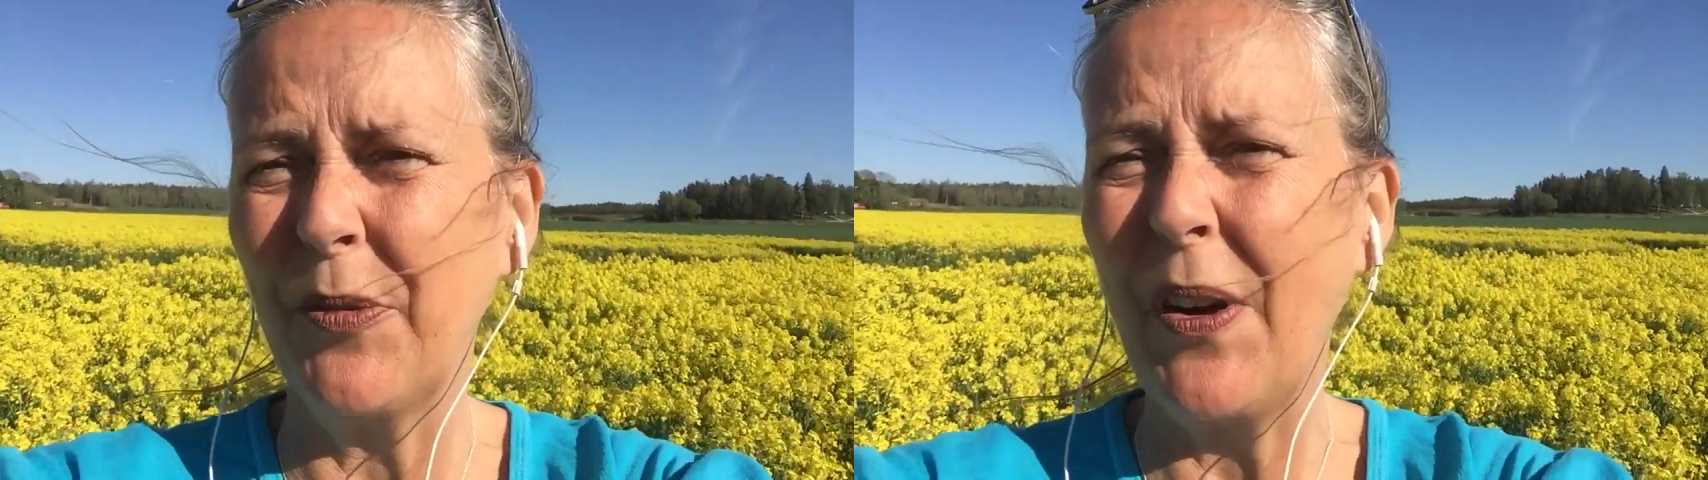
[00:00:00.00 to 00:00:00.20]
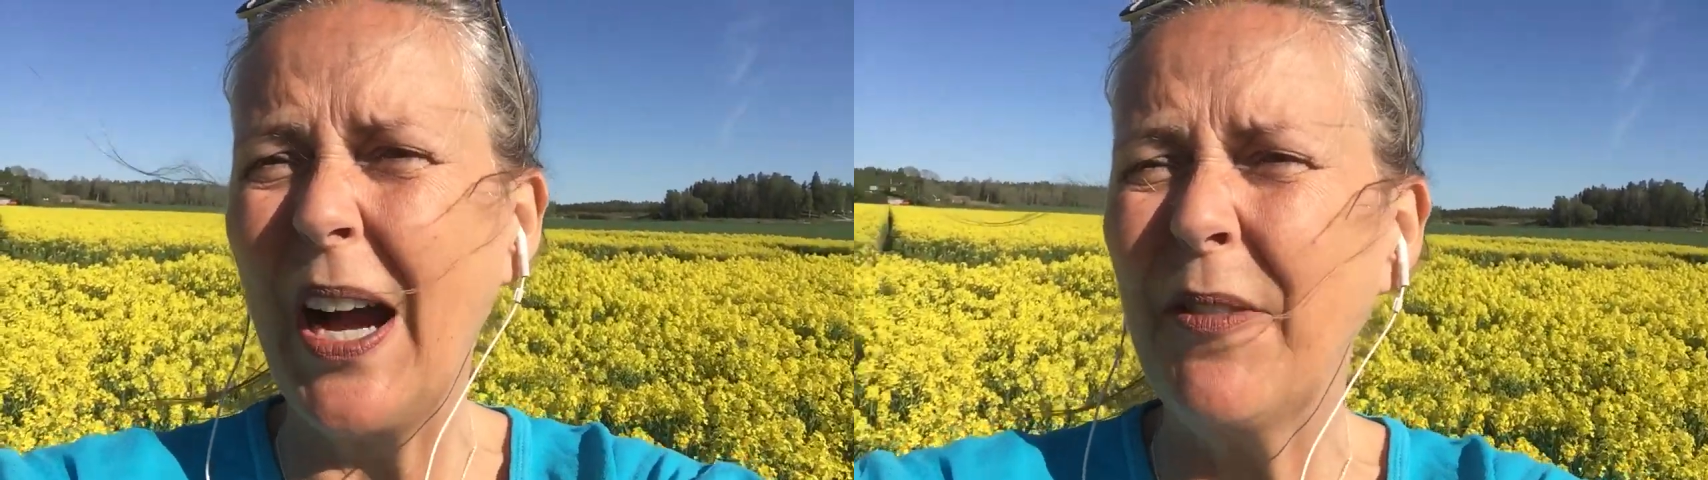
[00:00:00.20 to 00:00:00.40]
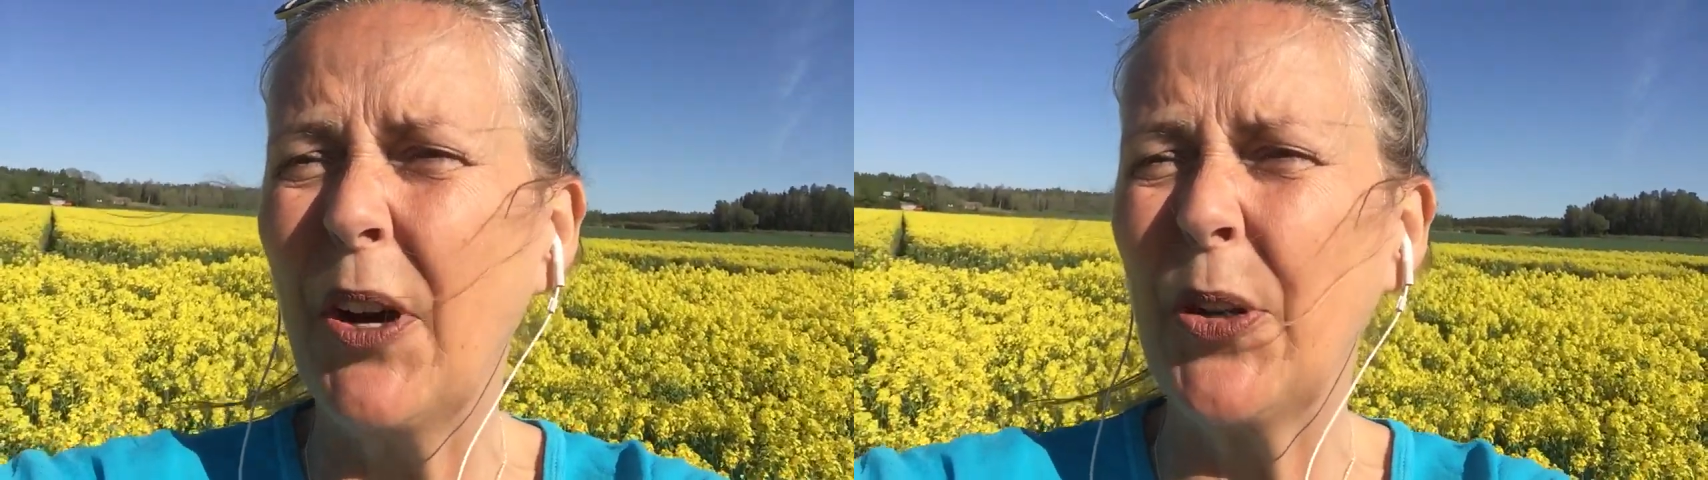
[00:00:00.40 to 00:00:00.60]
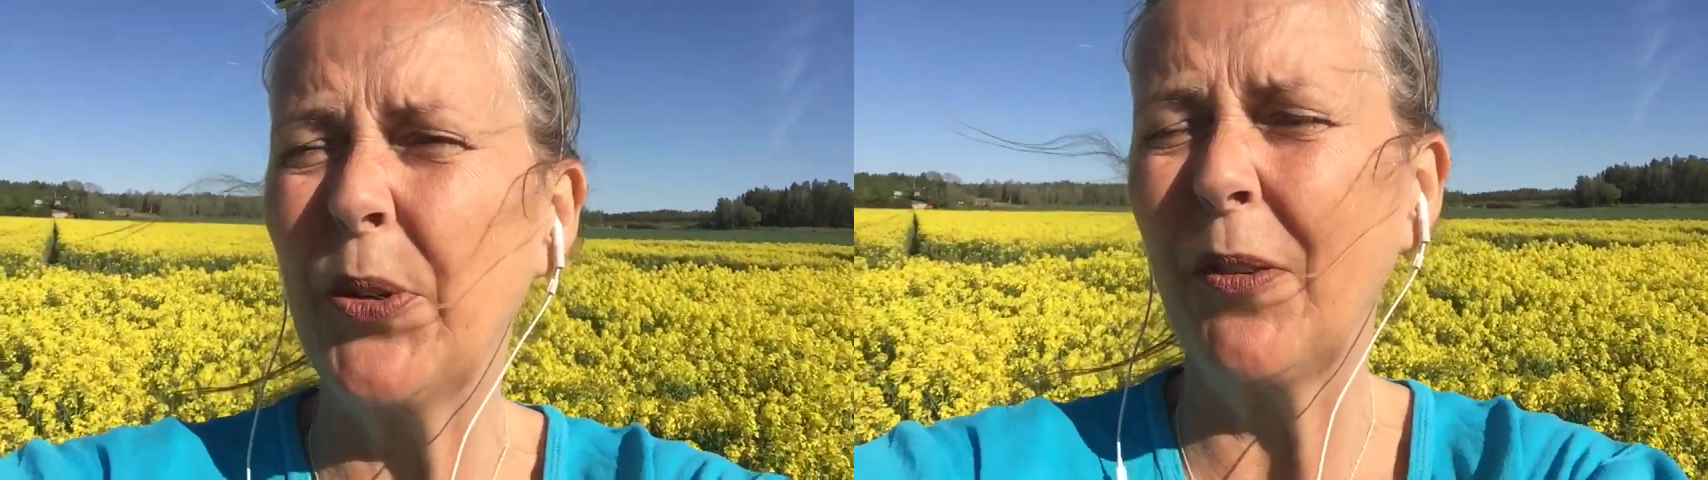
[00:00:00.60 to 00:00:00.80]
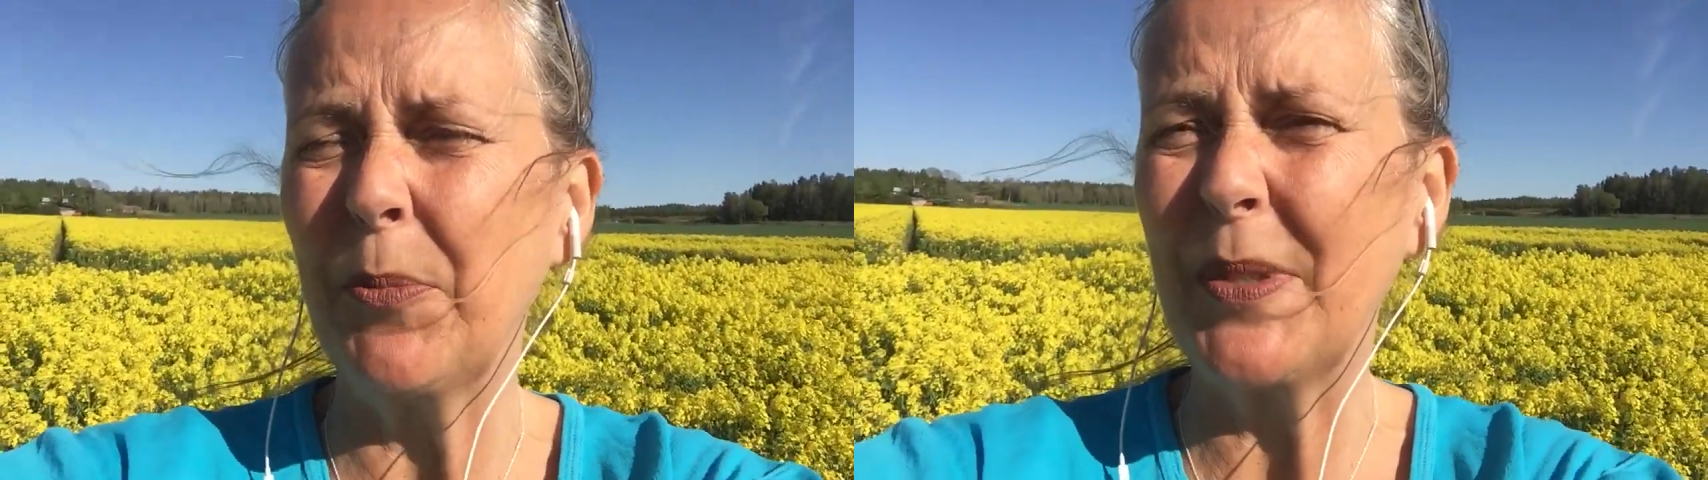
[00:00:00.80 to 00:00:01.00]

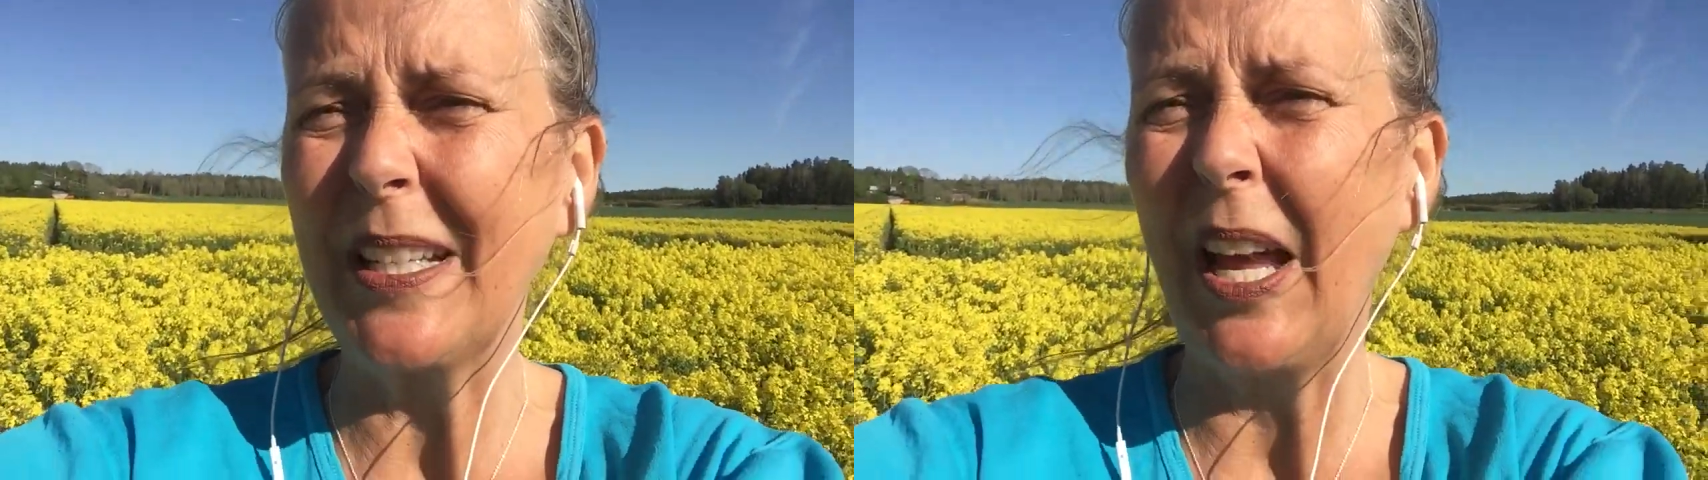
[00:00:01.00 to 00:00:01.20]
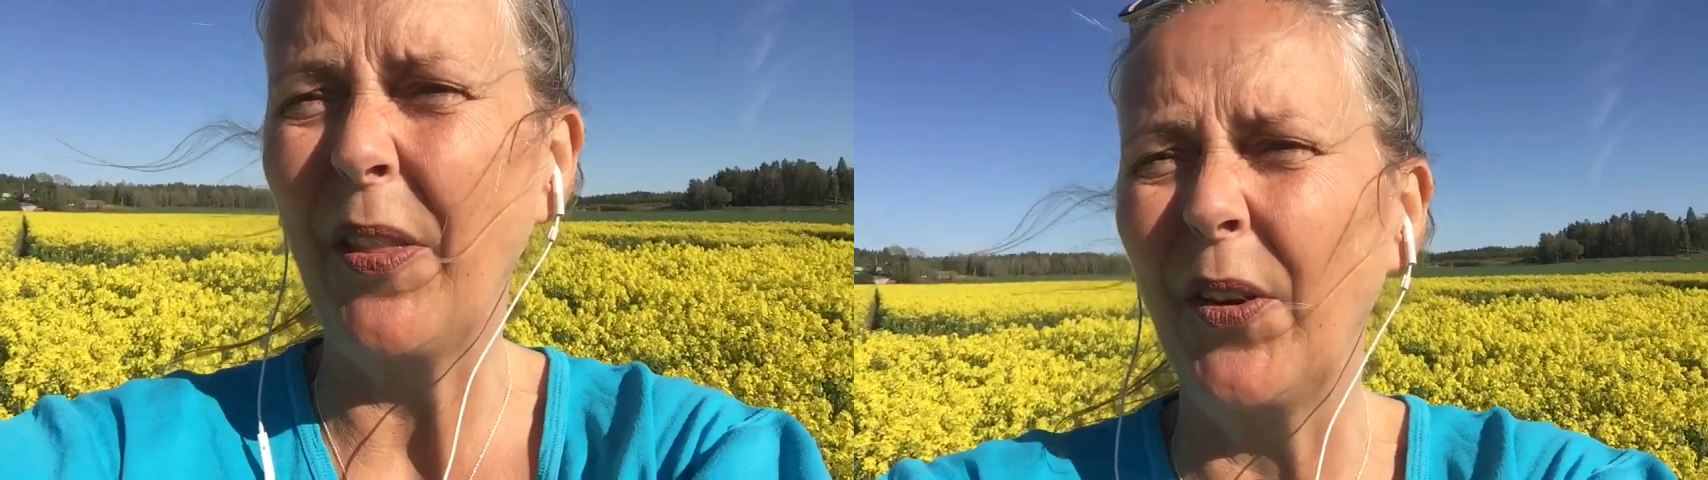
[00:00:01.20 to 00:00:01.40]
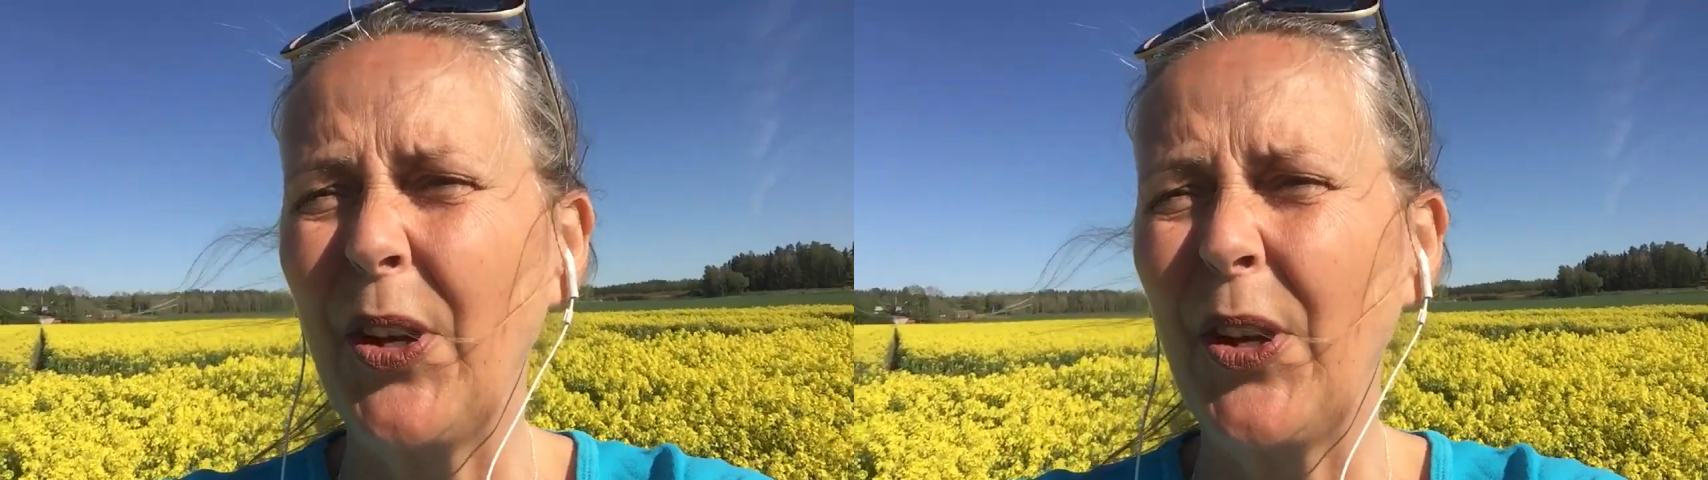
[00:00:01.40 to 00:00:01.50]
500 of them together.